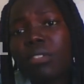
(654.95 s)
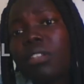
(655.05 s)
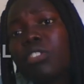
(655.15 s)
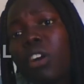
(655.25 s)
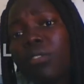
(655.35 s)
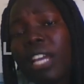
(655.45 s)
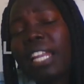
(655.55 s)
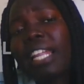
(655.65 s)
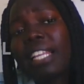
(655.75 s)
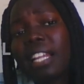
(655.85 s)

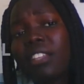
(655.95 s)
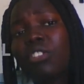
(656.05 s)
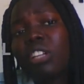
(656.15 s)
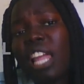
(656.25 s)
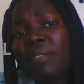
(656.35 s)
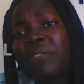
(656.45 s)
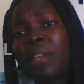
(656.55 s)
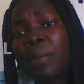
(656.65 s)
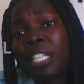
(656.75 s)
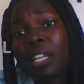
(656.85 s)
left the
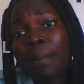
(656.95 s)
meeting